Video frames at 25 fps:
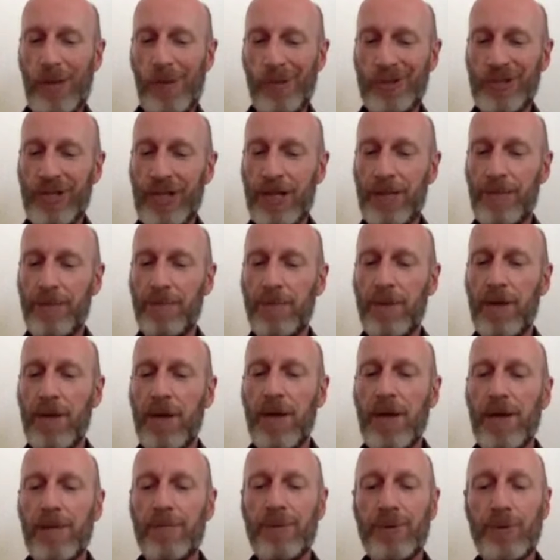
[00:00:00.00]
I was him,
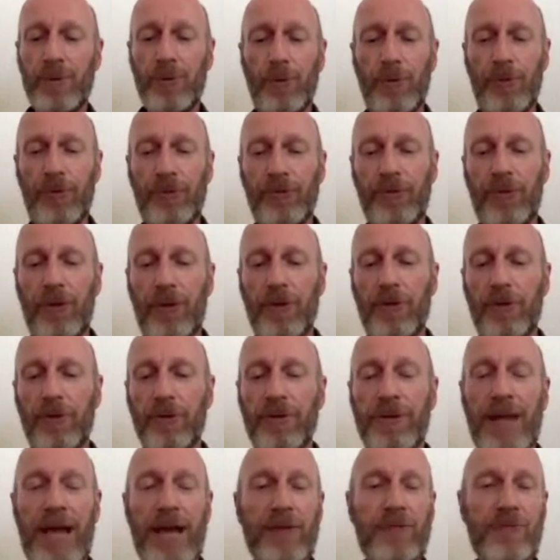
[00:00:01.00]
but also
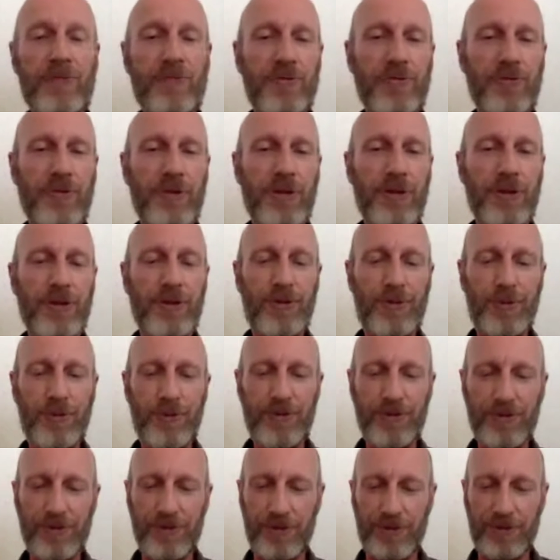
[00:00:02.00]
naturally
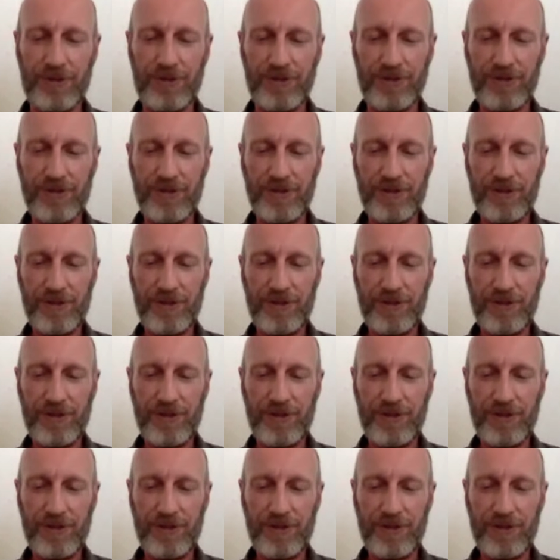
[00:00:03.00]
cautious.